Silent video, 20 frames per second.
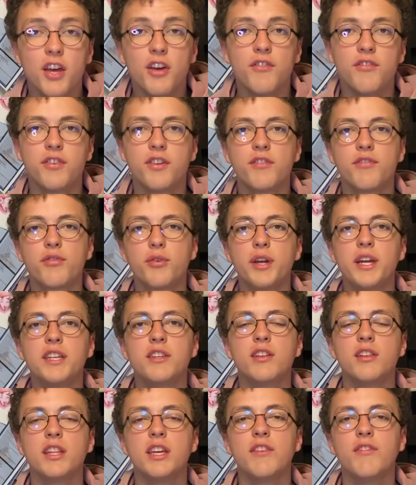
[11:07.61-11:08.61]
Feel free
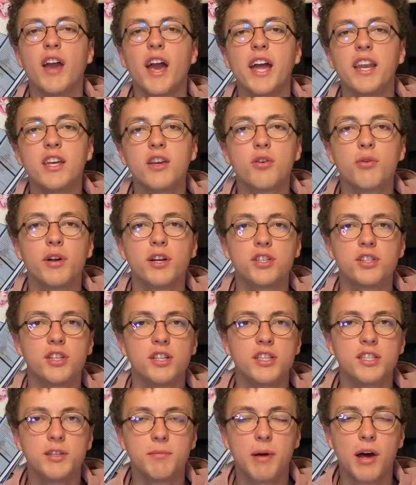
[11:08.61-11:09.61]
to leave any
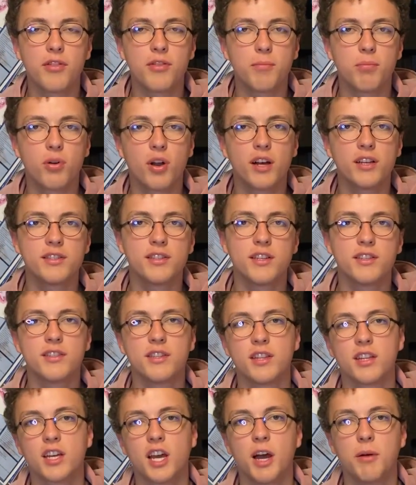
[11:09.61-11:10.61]
questions about the process in
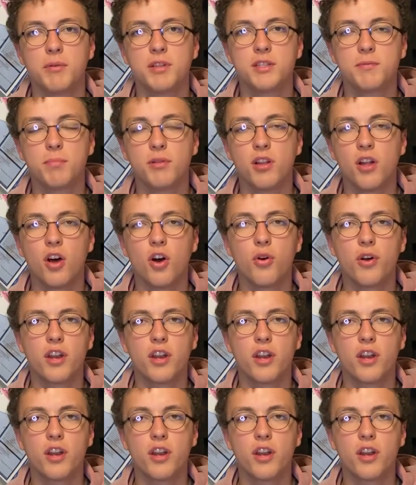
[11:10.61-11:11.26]
the comments below,